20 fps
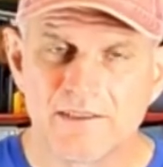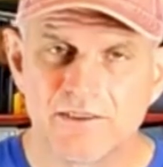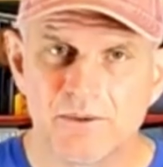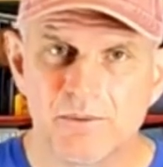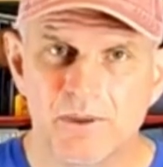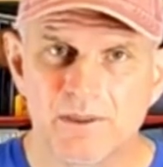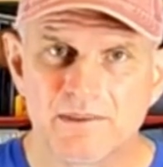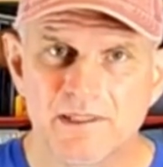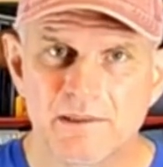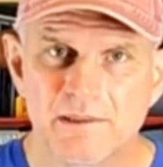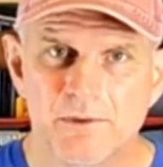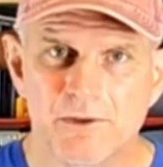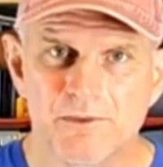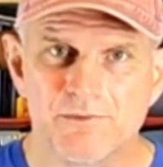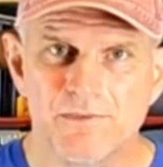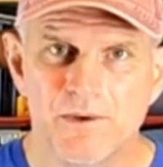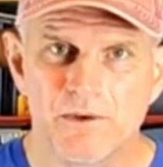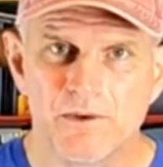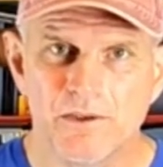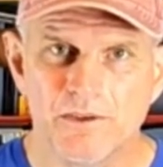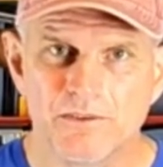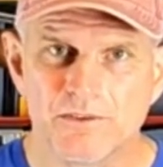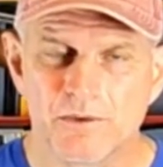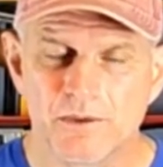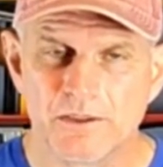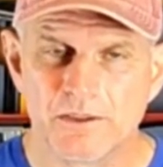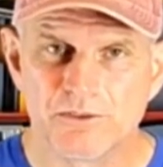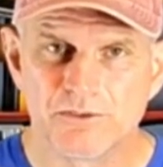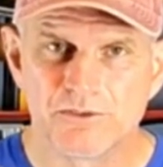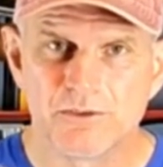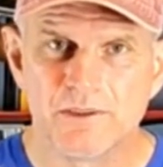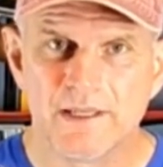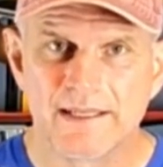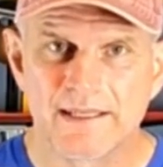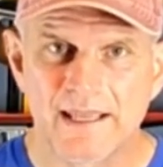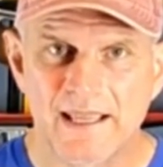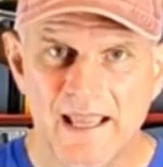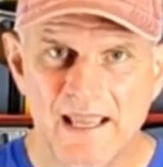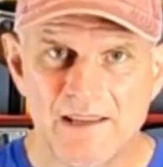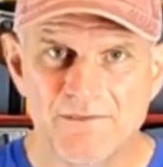I do want to take more photos, so it'll shoot
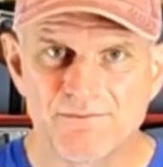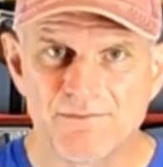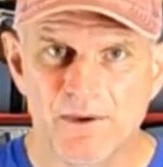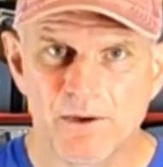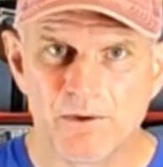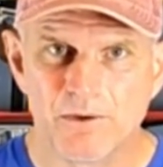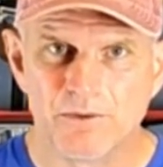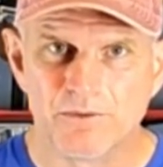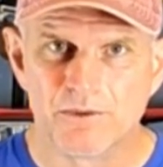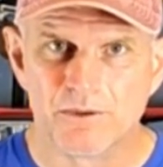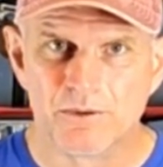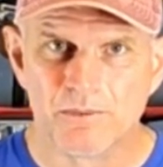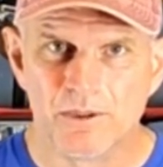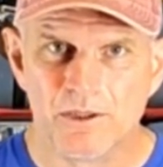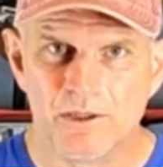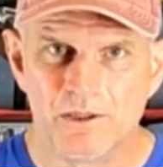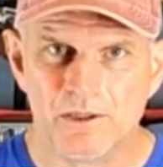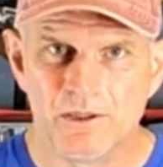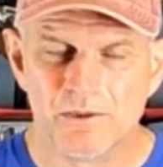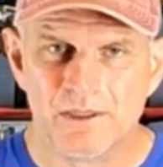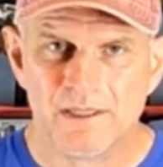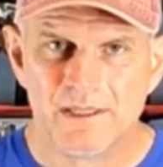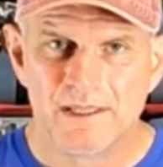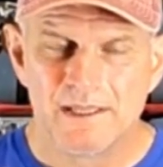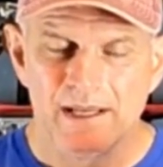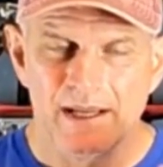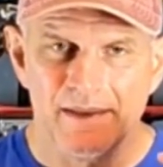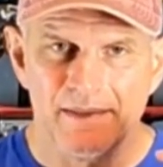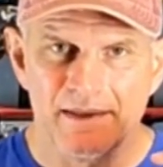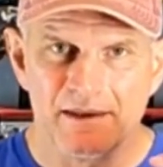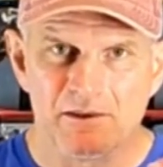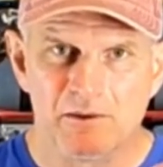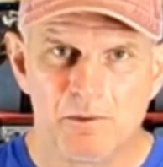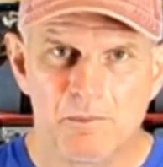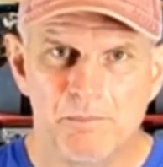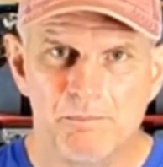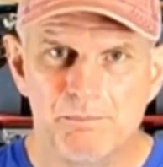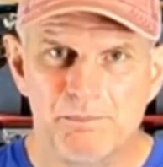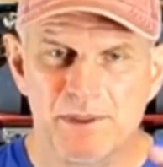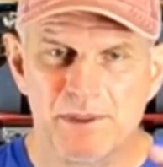like 8 photos in a row, and then
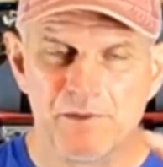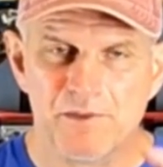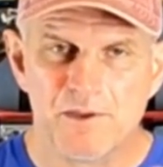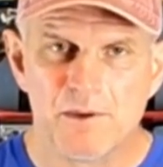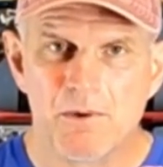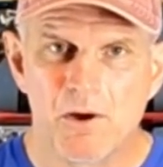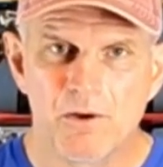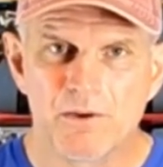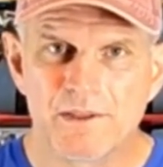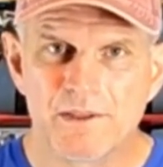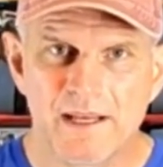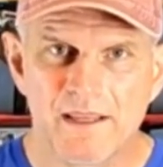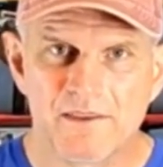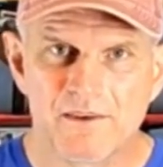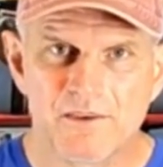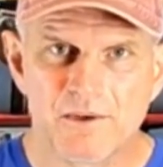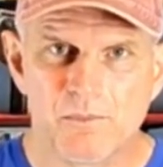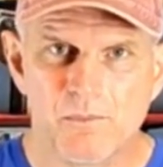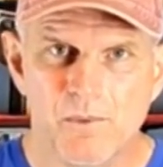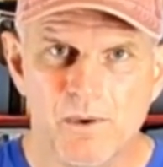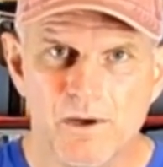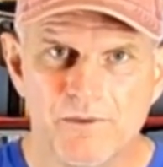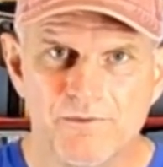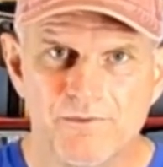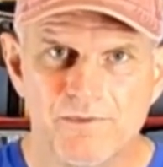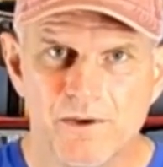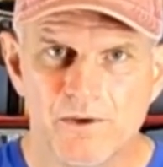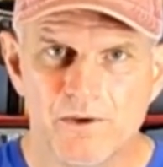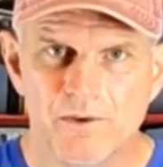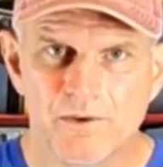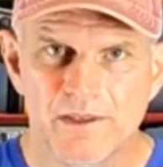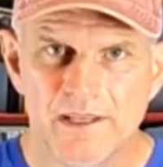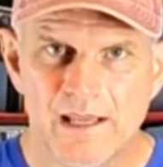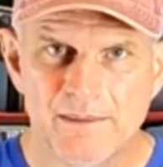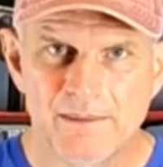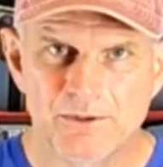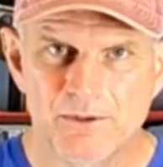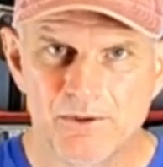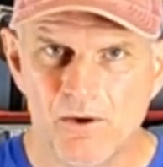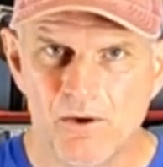it'll build them all together into one photo to
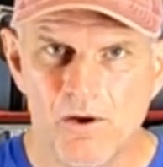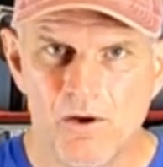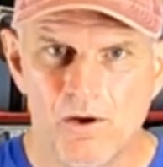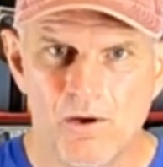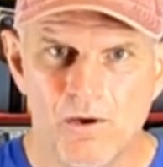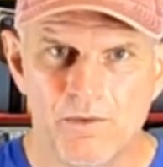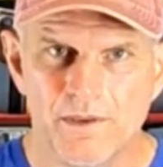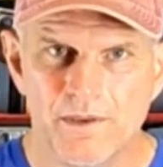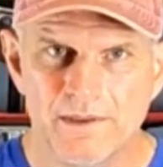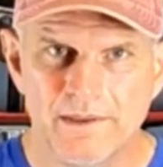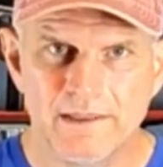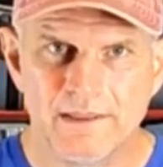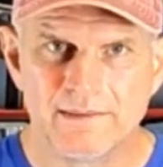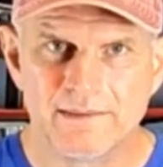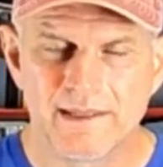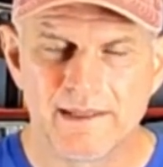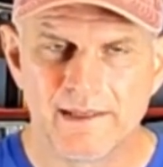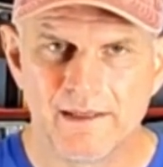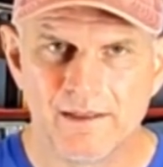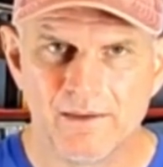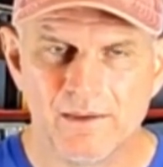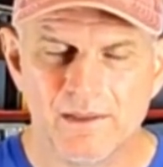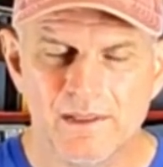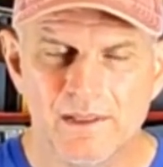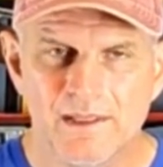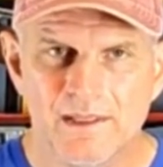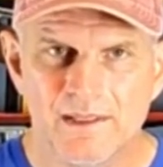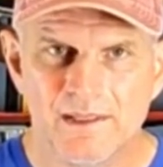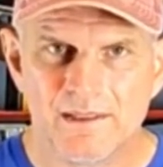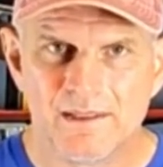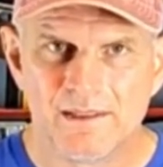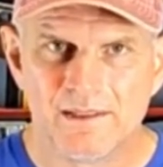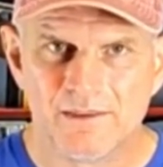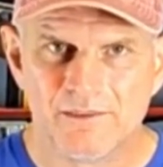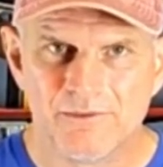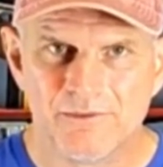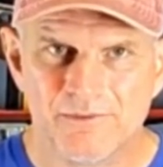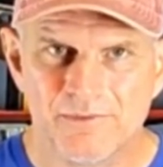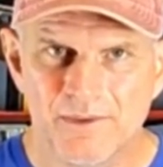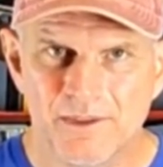capture all the detail
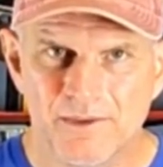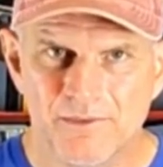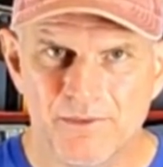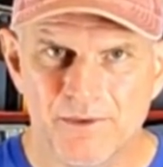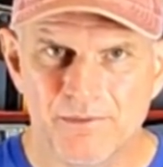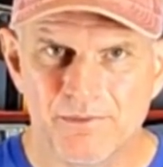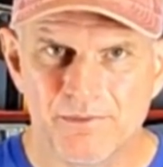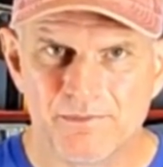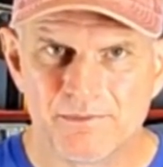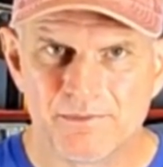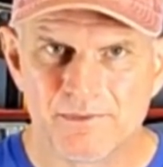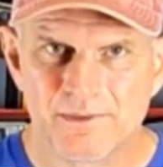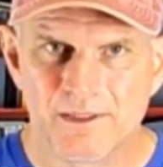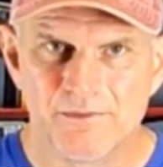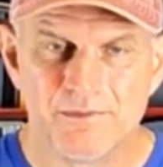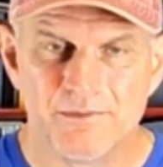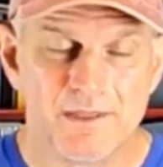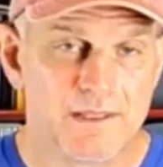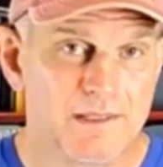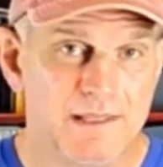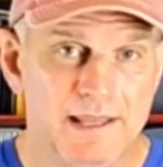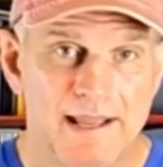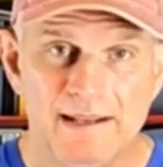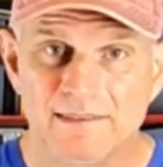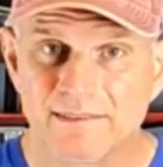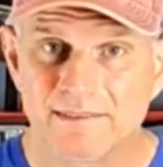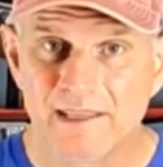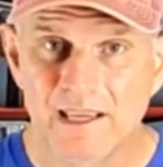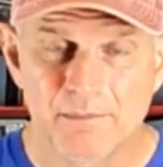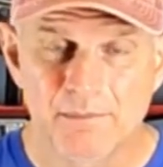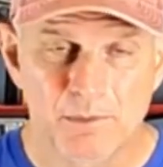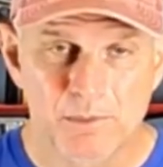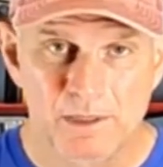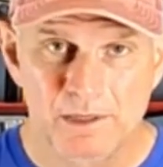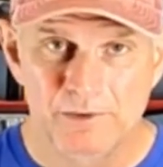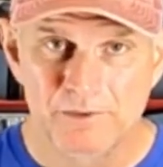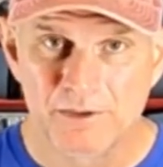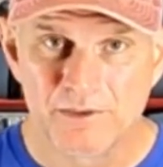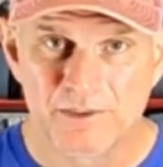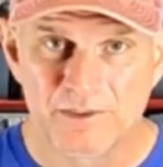of the landscape or
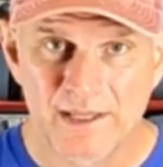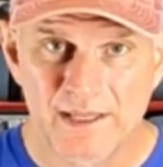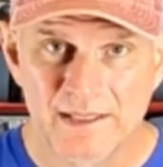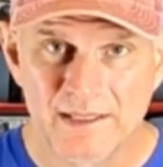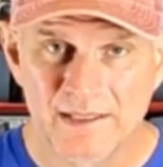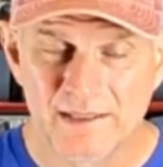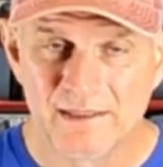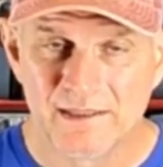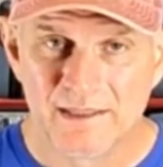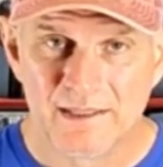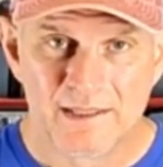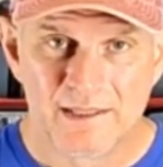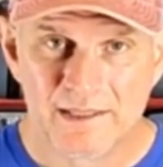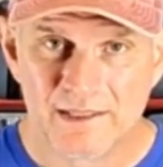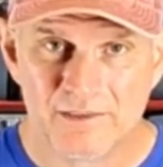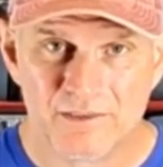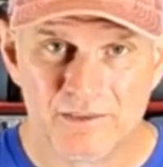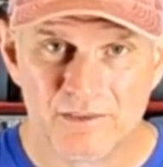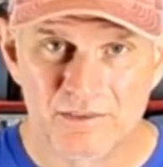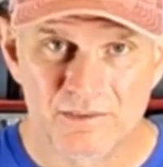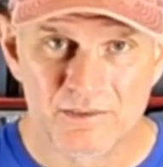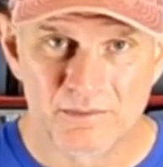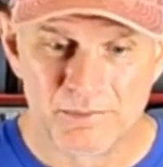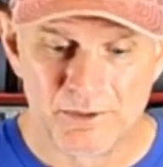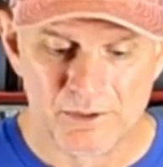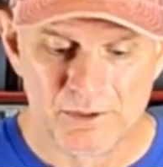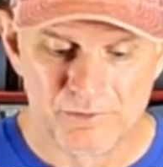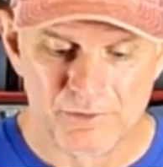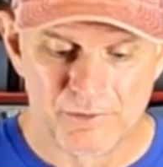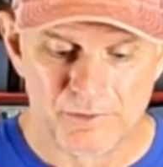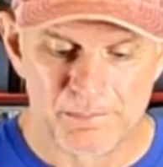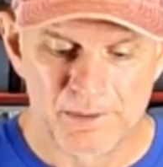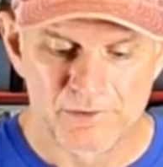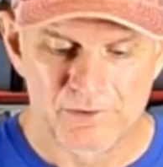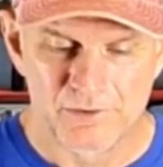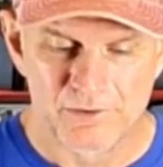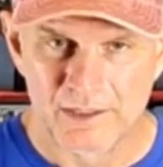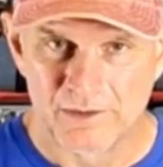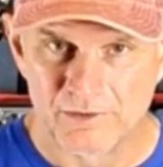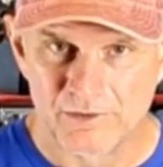whatever you're taking into just a beautiful
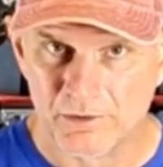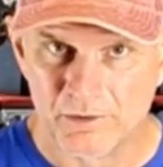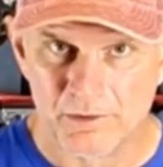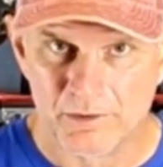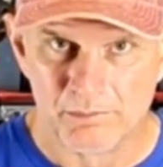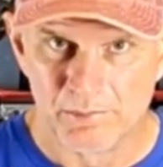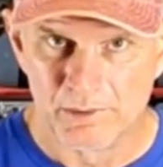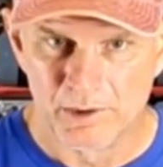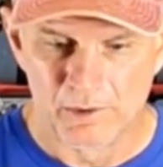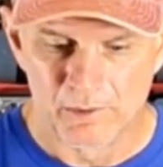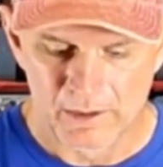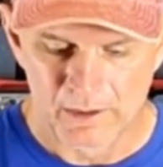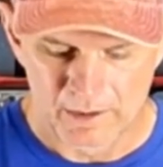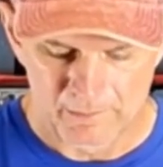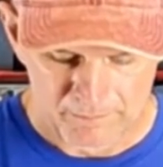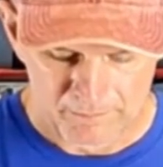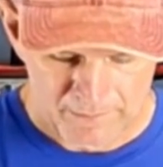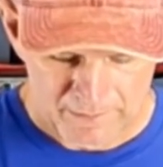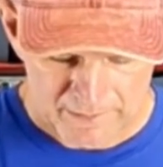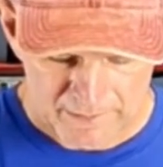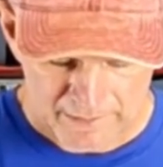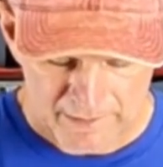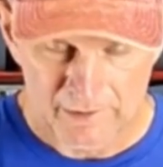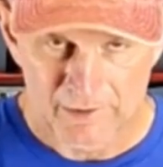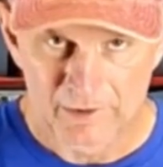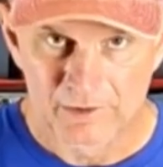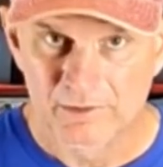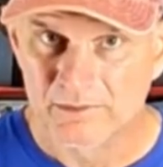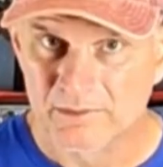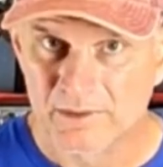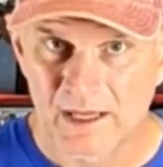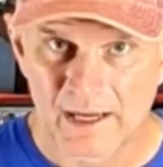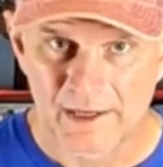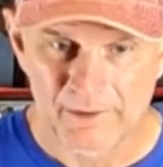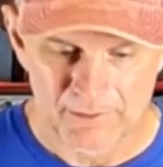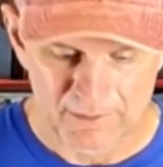picture that you can blow up at a high